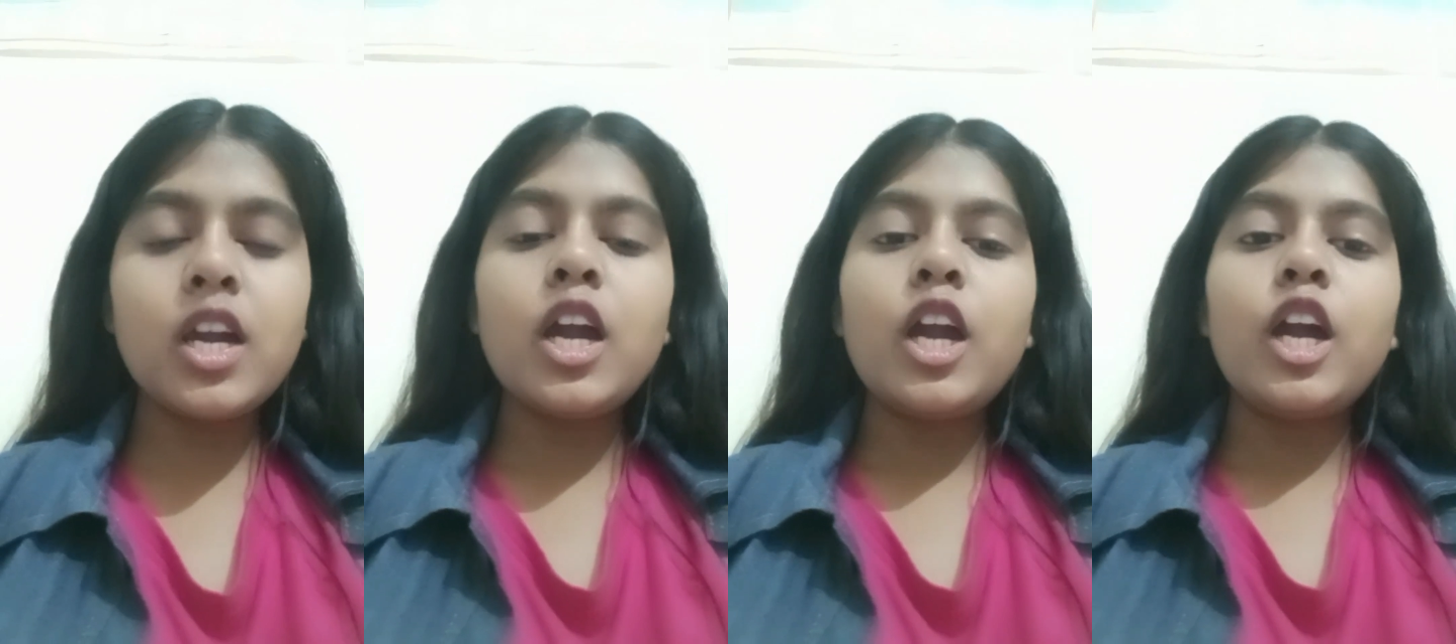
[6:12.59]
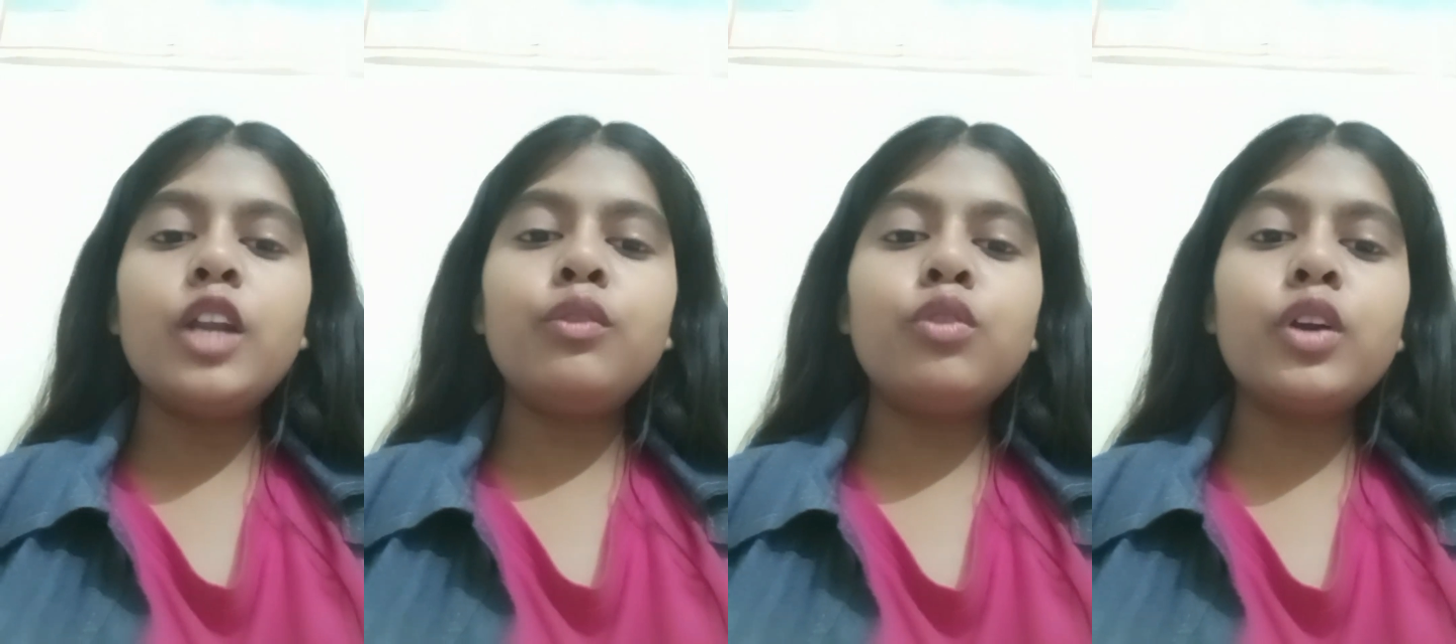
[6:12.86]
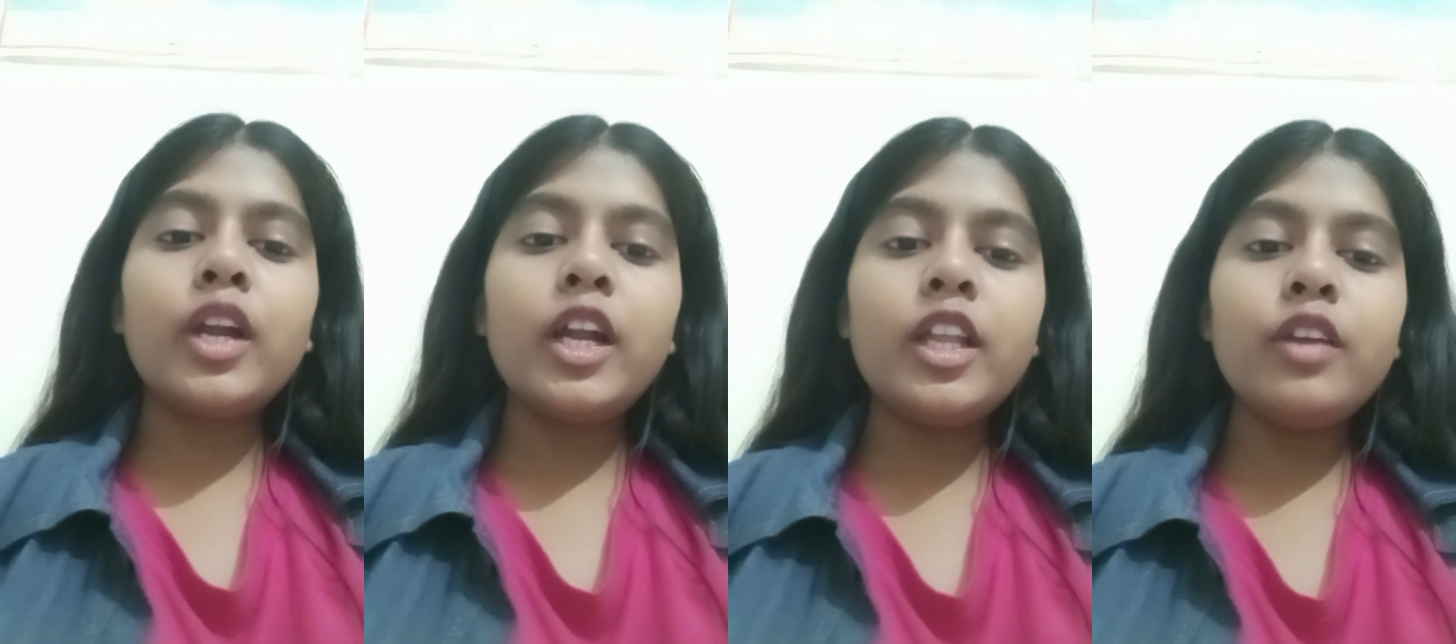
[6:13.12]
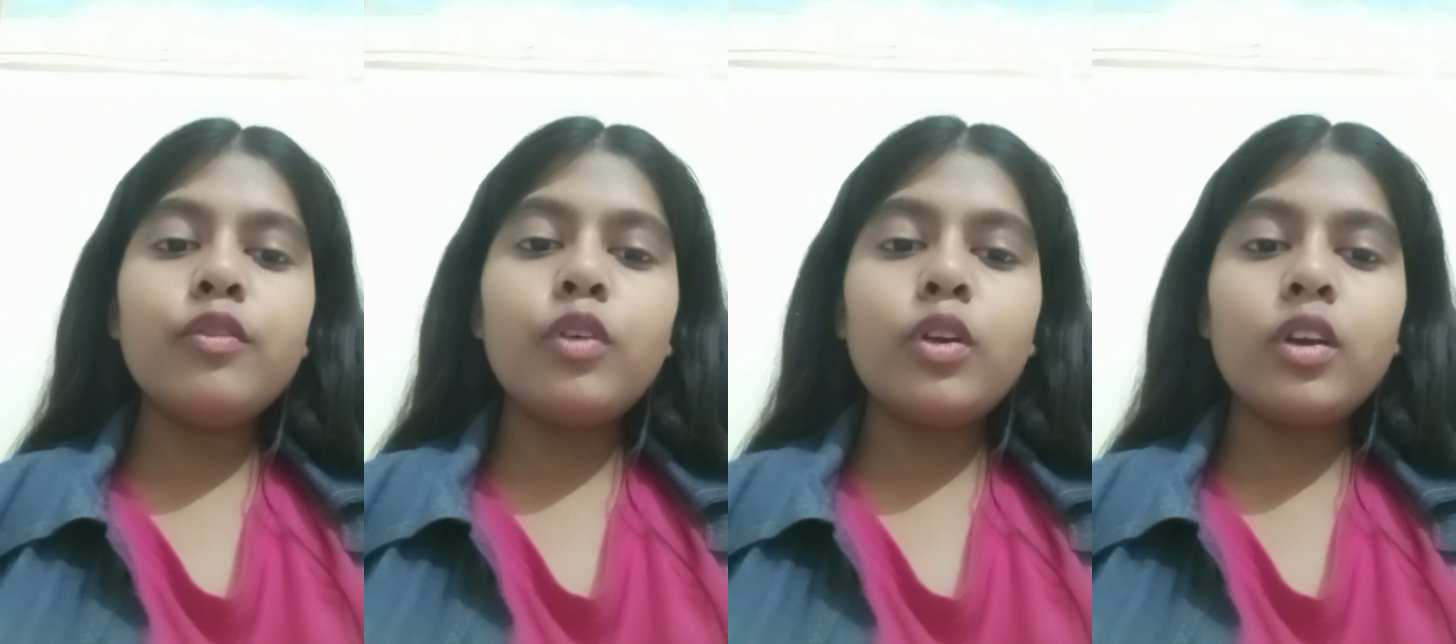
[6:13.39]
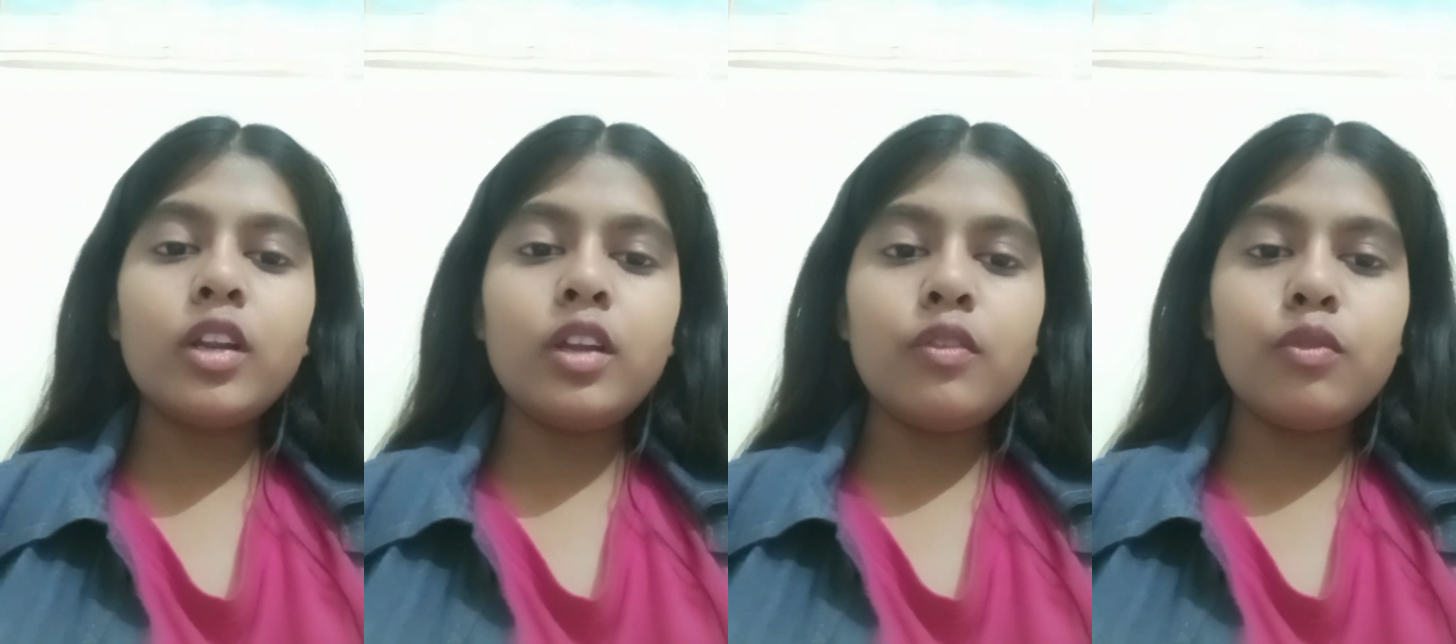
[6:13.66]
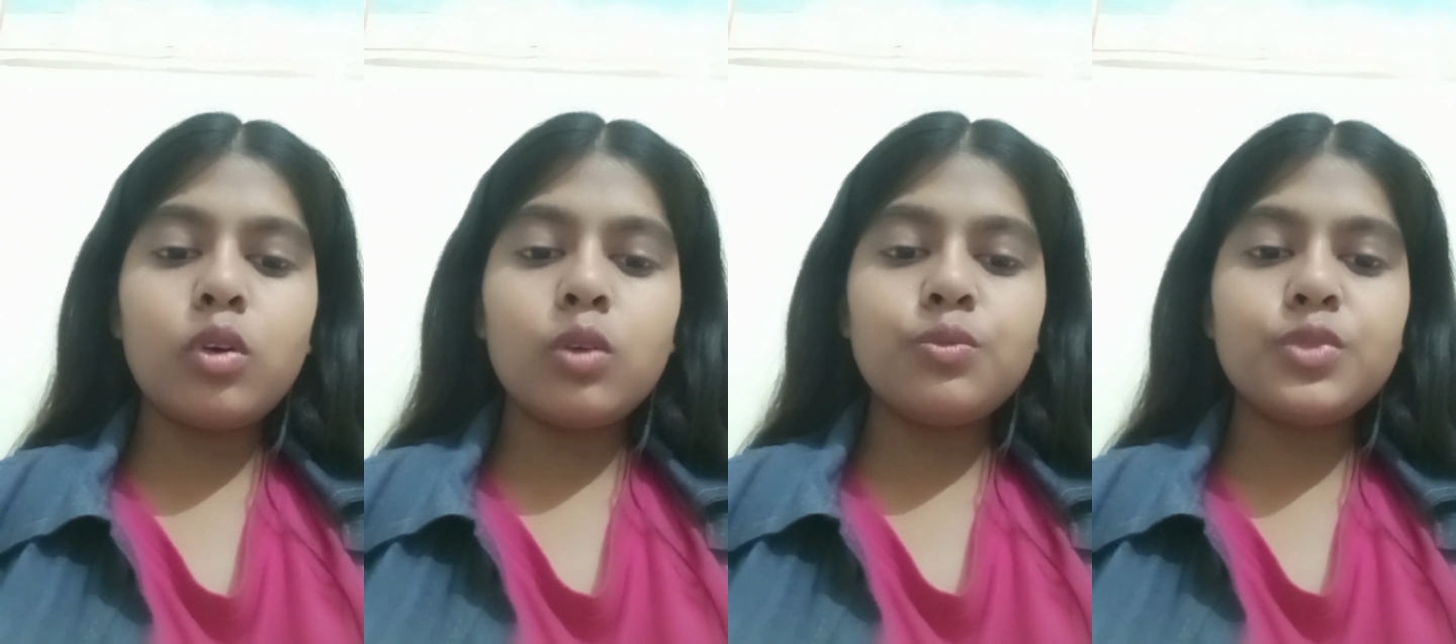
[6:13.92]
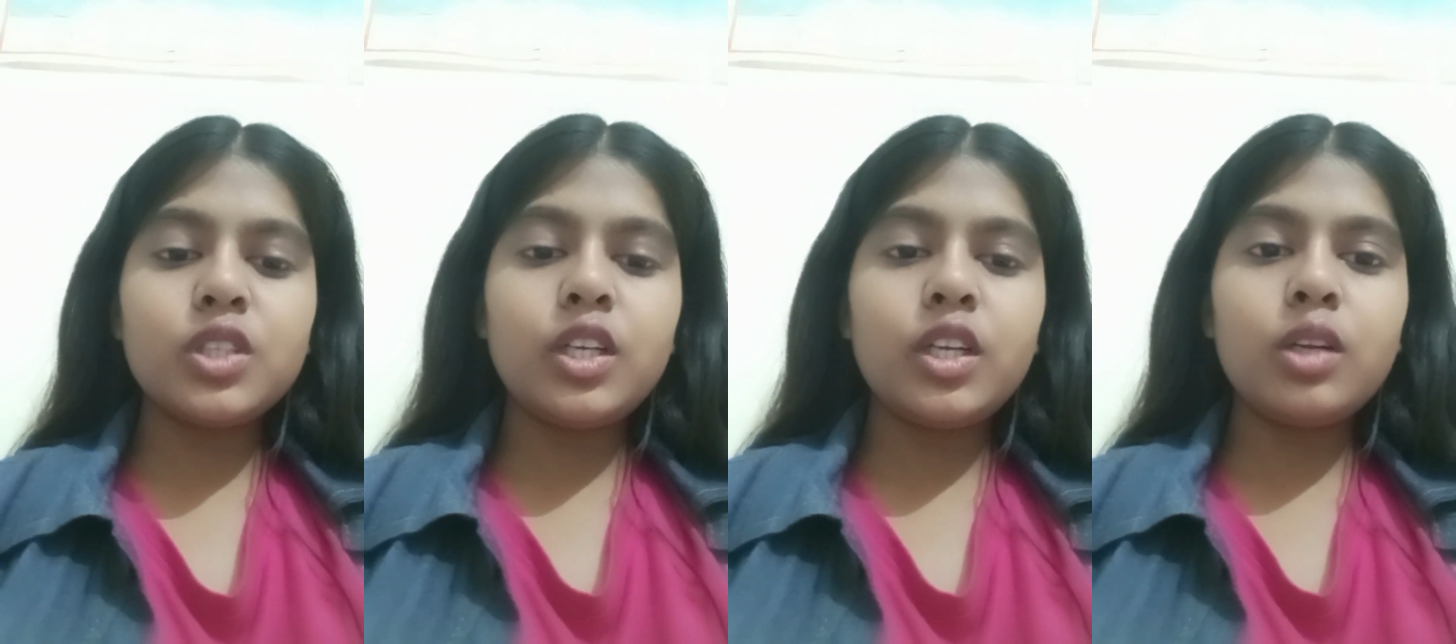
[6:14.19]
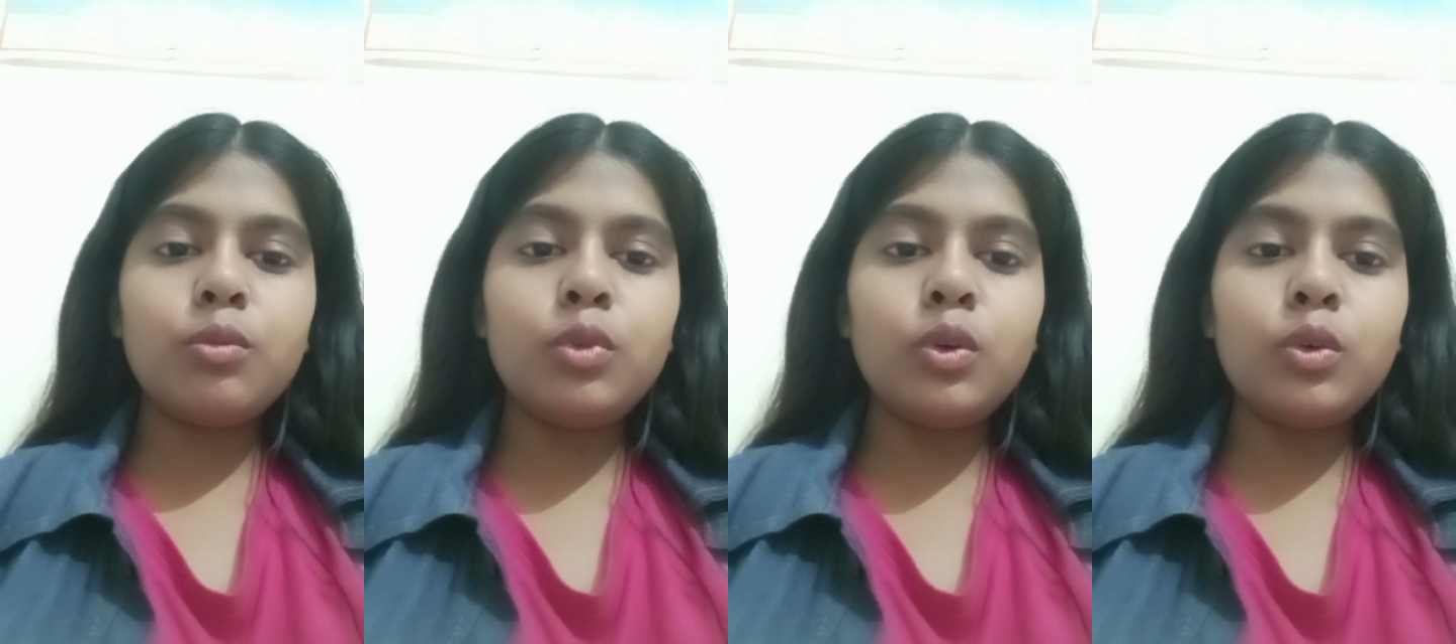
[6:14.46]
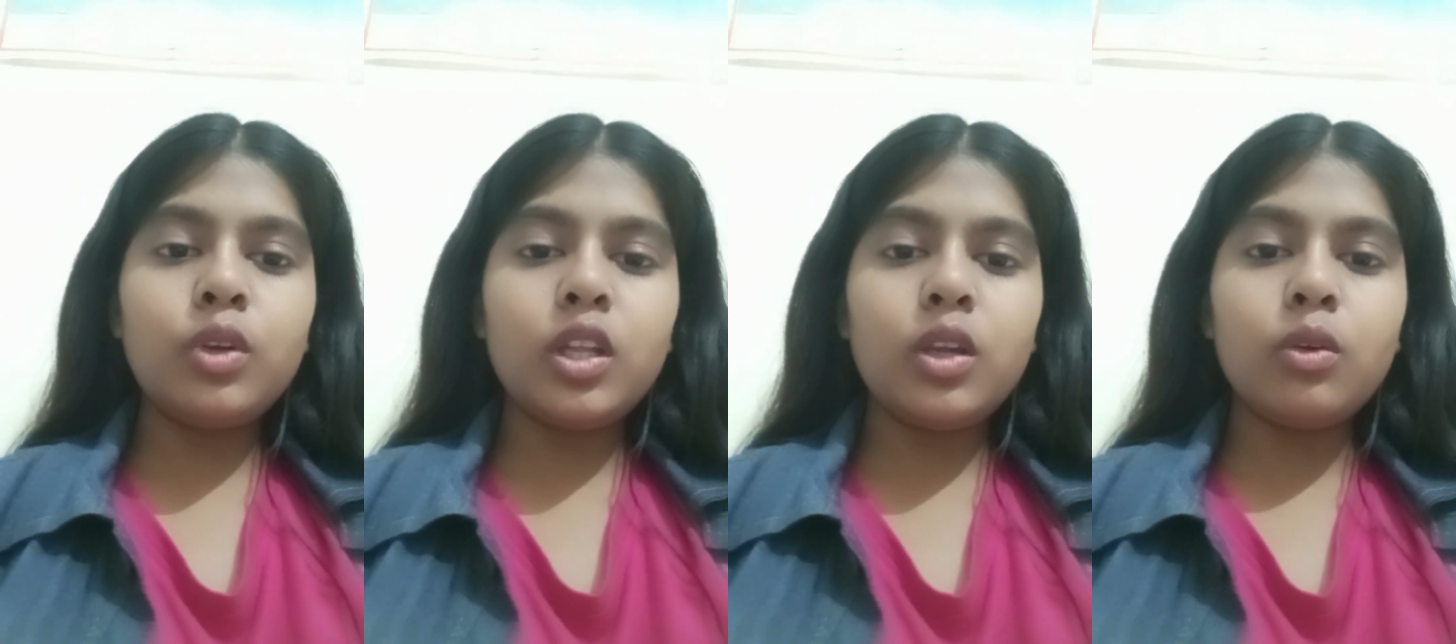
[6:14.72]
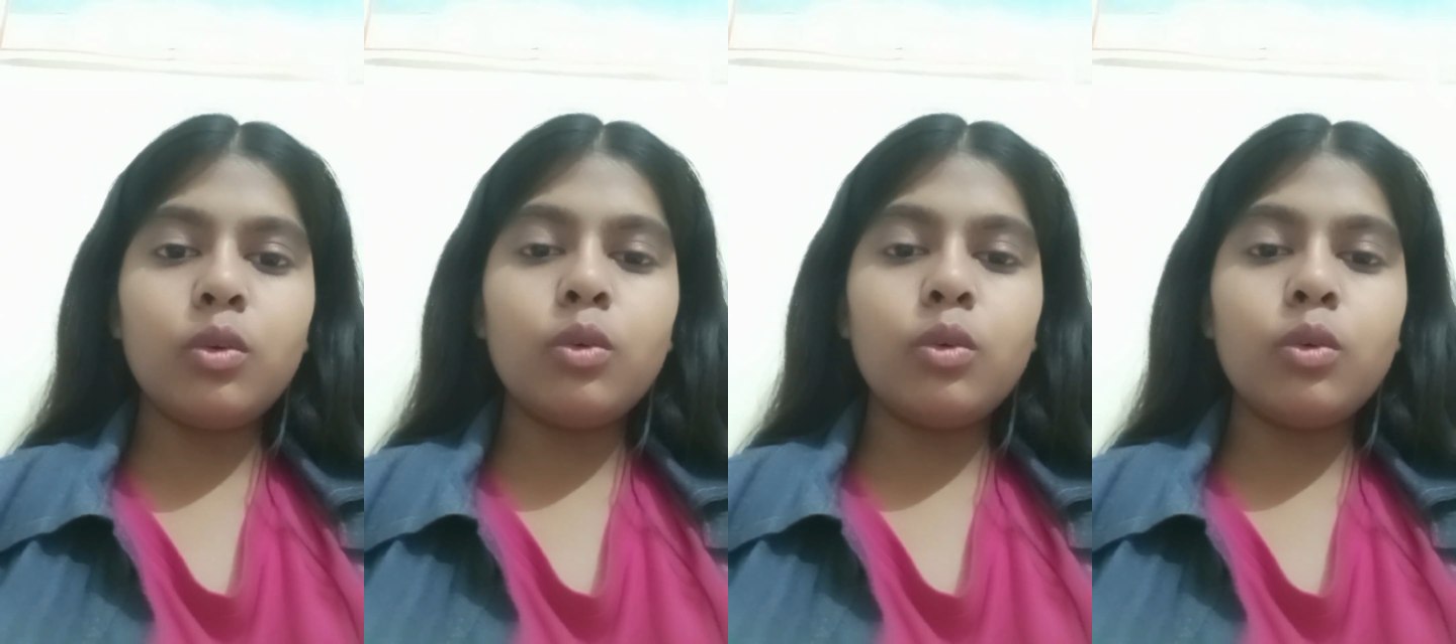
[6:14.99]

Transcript: advocating for reforms in WTO